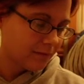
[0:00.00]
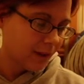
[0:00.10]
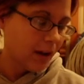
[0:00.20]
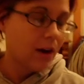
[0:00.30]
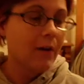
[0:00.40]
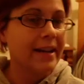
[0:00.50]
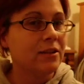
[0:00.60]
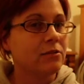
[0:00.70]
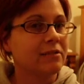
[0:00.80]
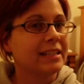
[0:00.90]
oh, I
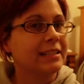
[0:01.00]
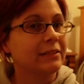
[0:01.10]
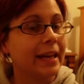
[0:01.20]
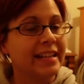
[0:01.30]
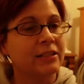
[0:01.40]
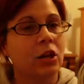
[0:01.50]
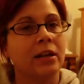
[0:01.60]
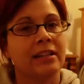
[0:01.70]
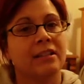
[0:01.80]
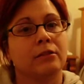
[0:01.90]
don't like
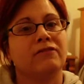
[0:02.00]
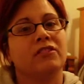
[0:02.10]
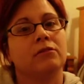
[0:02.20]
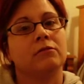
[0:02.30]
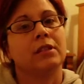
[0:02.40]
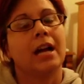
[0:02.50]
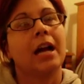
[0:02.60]
talking on the phone.